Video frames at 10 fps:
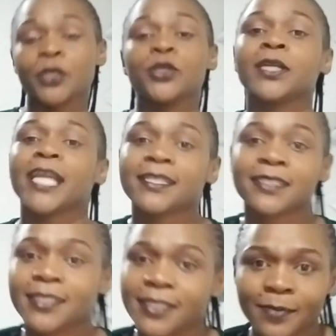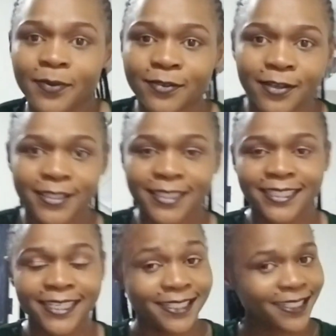Do you like such type of
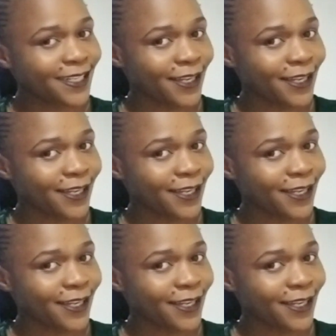content?